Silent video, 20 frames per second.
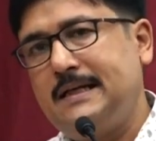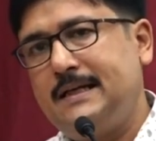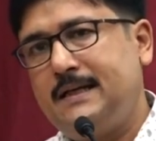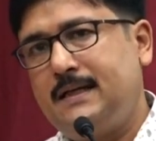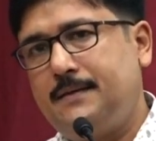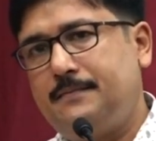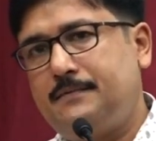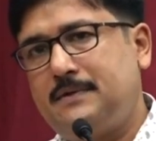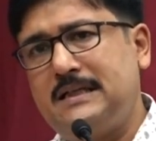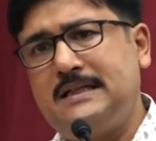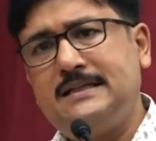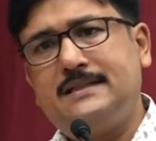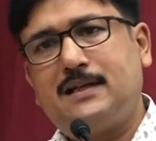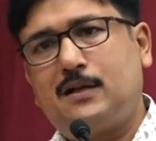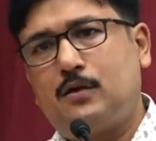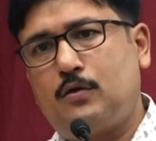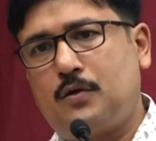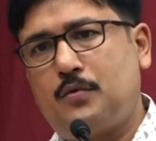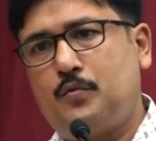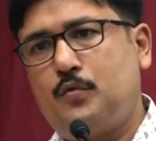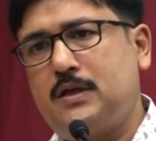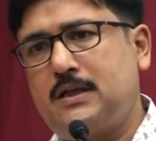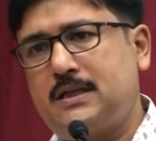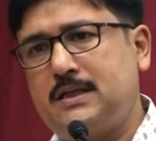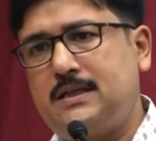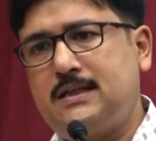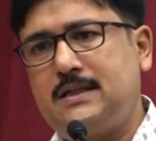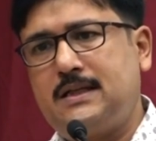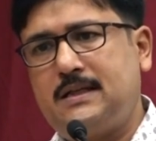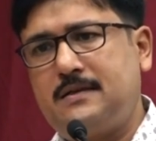if things are not
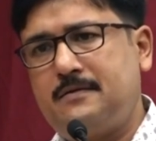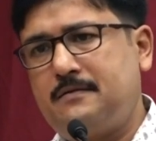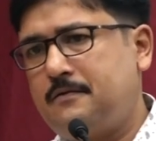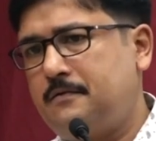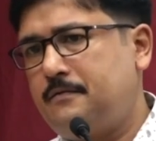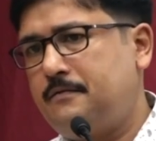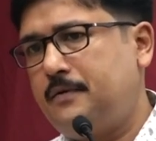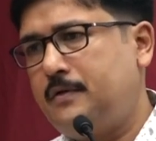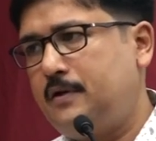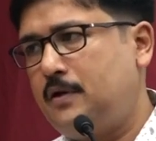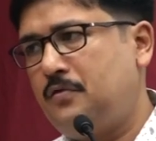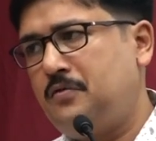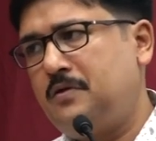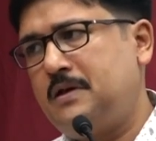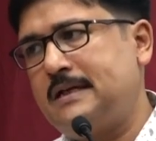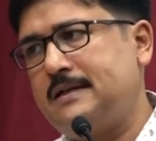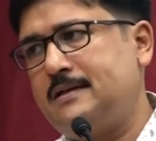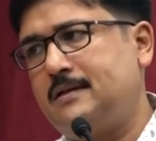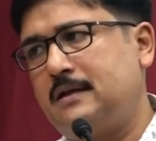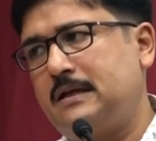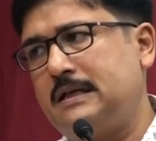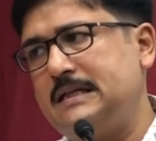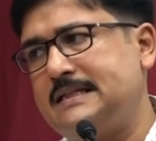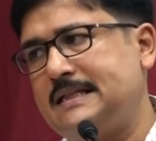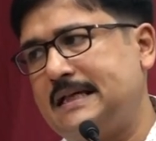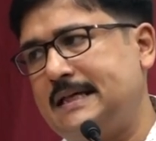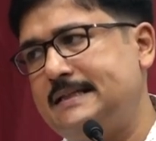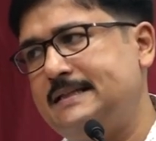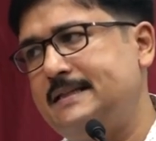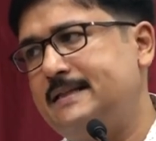working, and no, we will know at the early
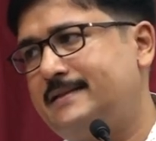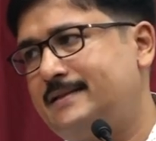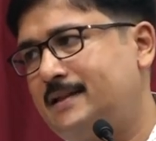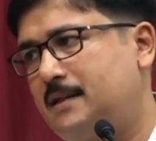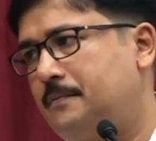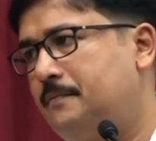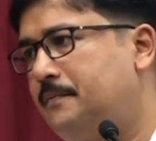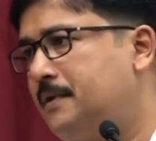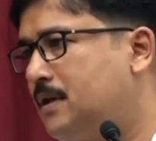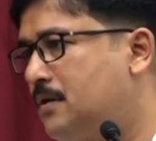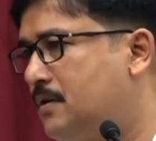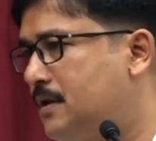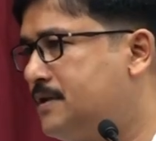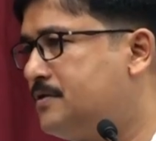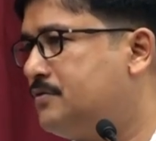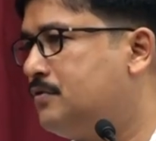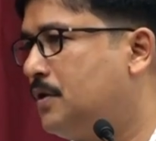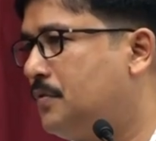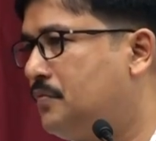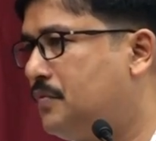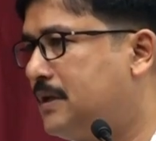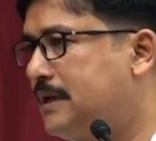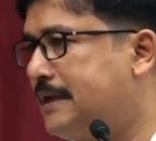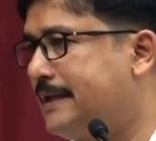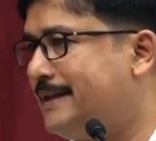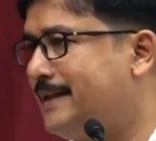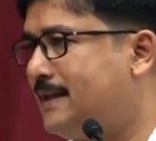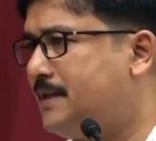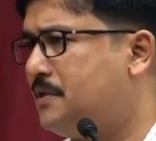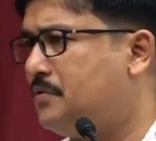signs itself we are no, it's not
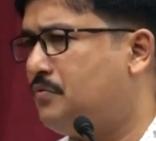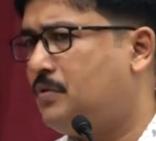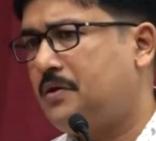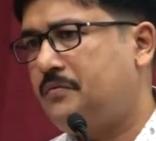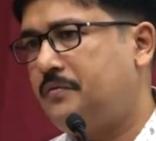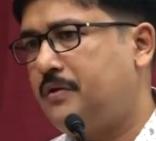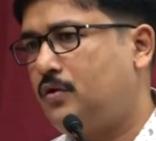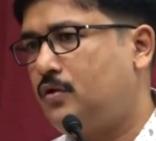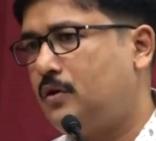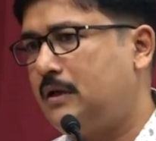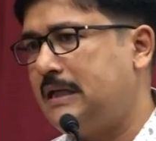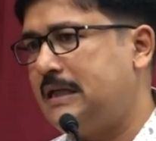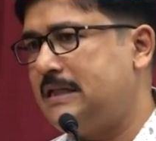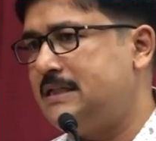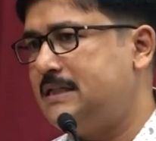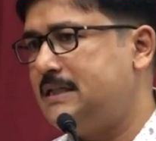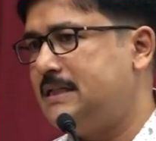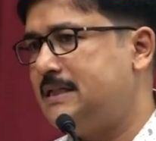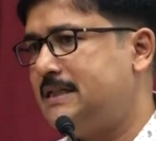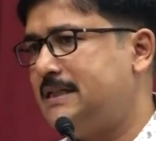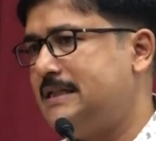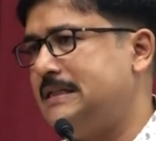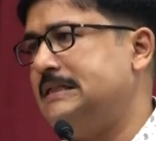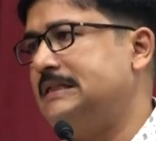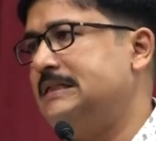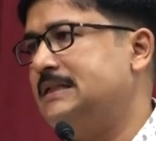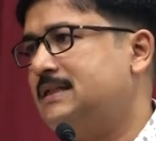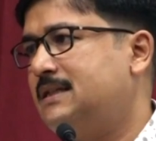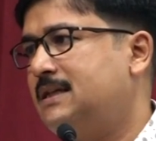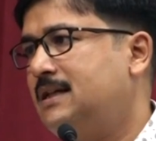working. That is what we call agility
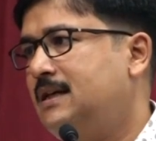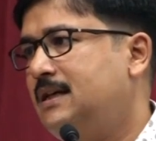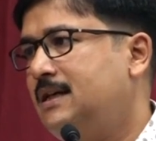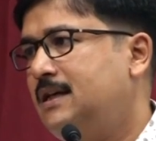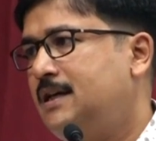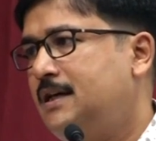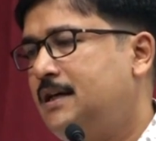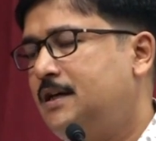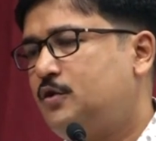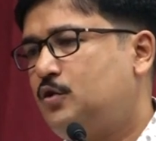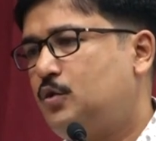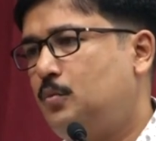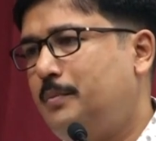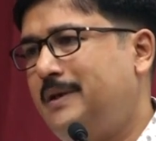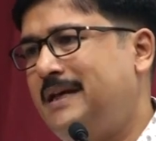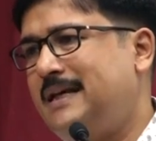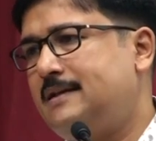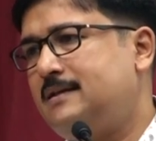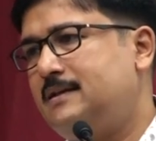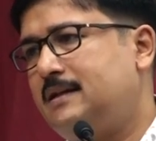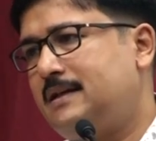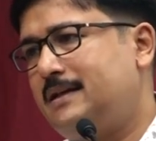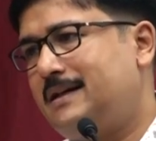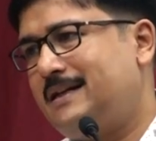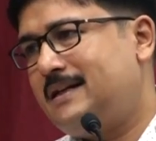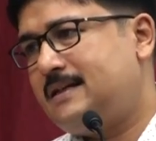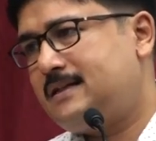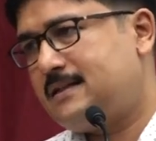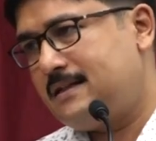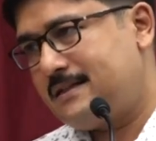is. So make the
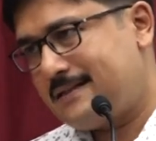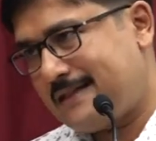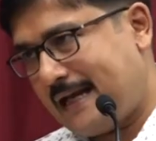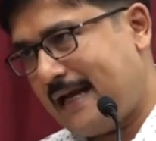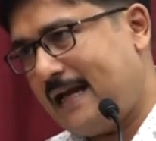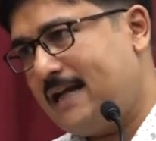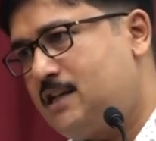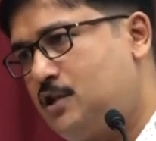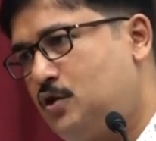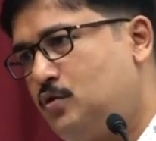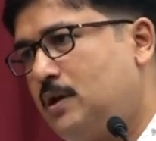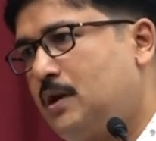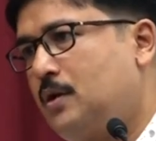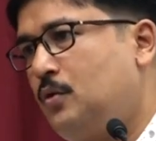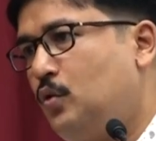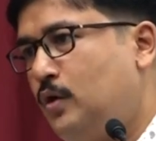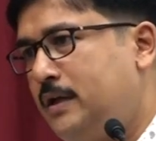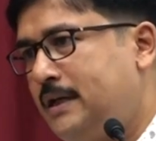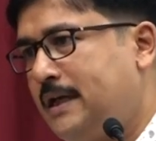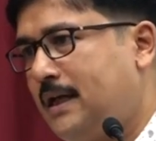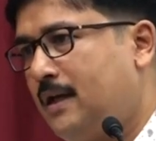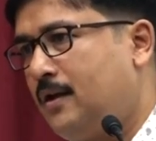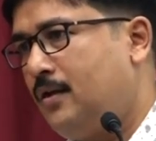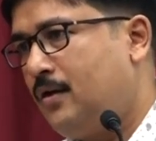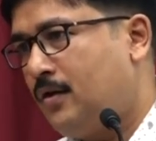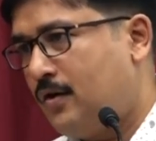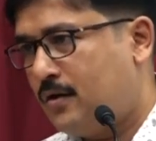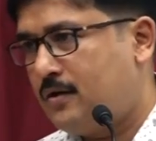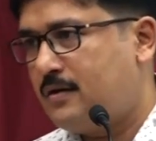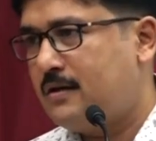corrections as you are going
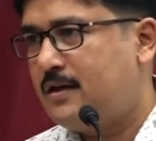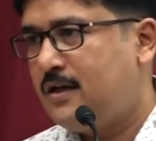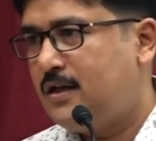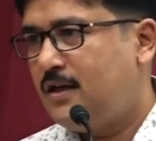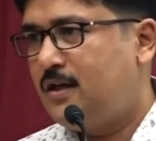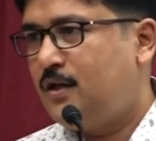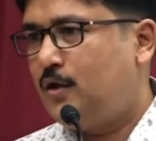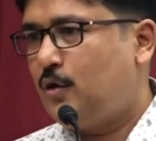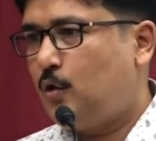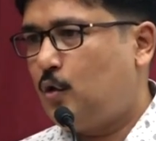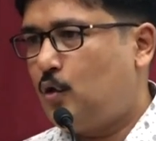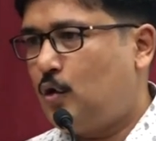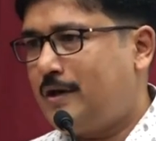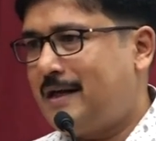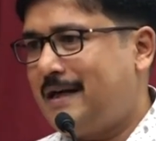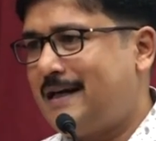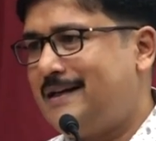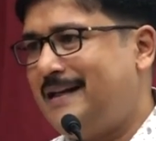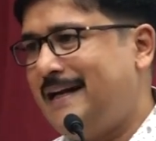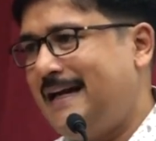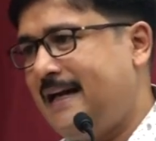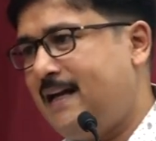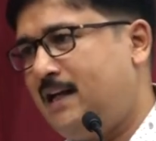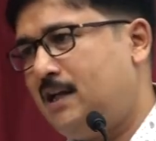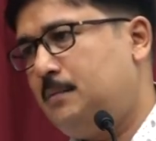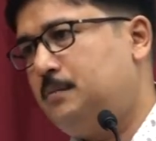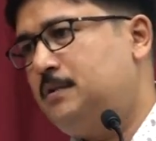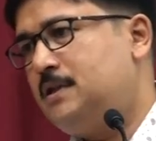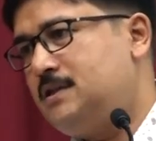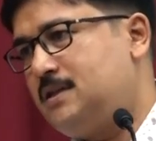along, not at the end
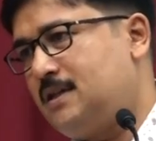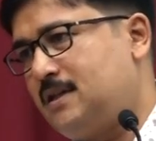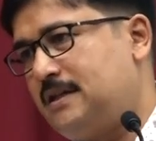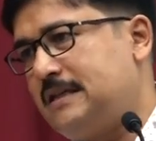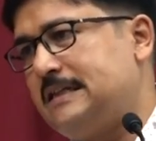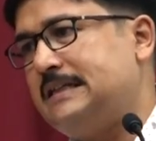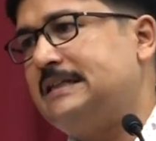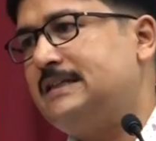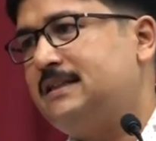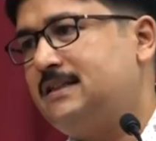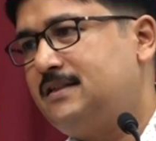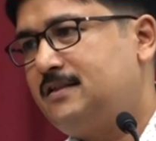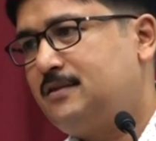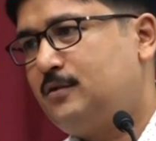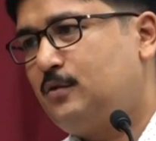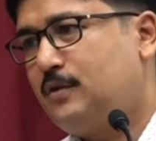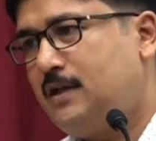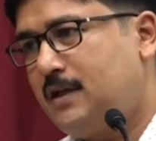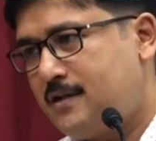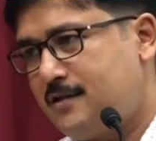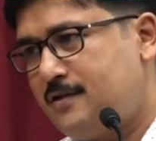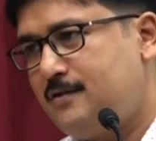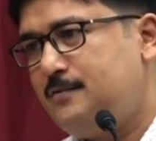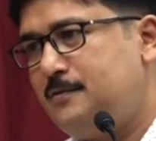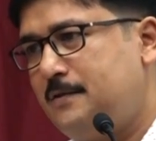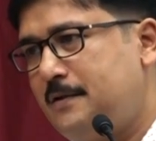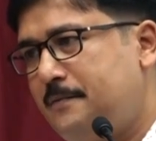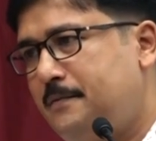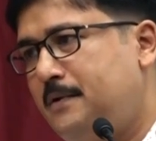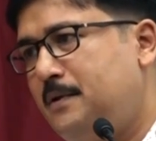of the journey, so that
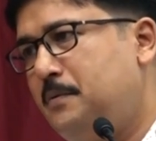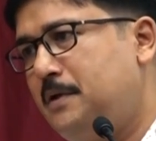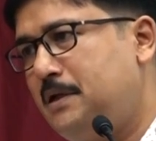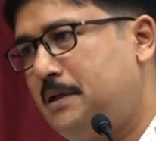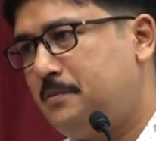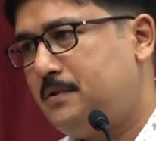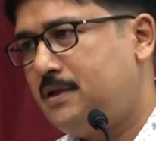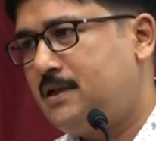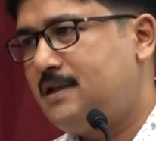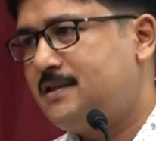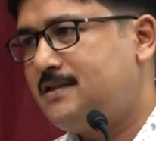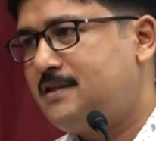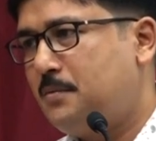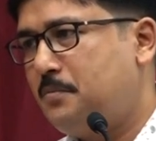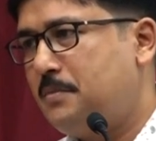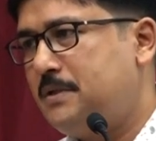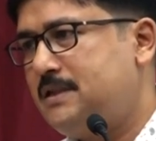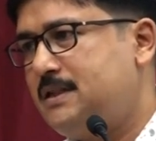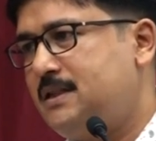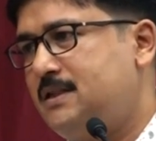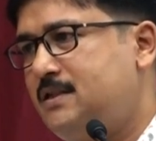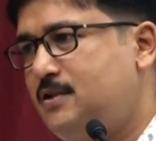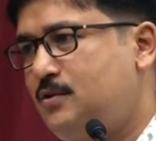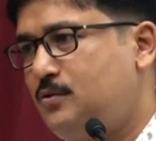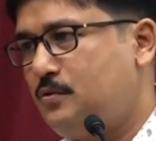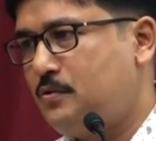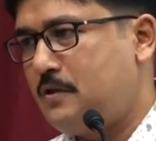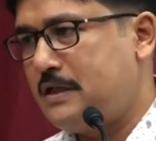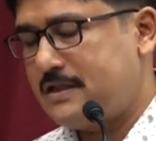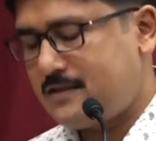you, if, even if there are some misses,
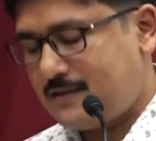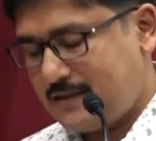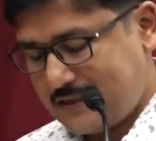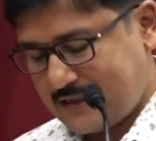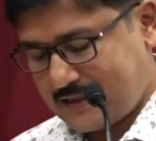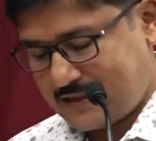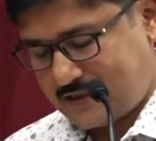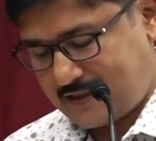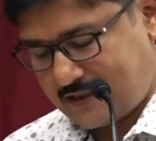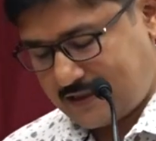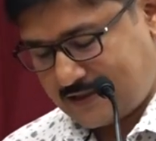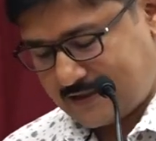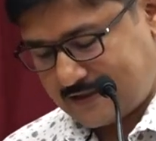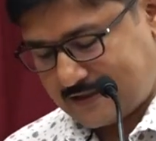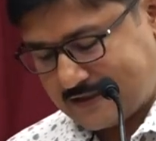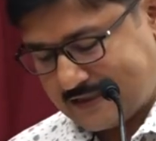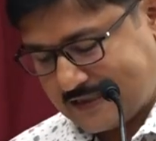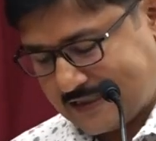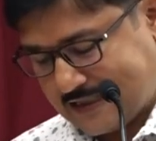you reach the destination.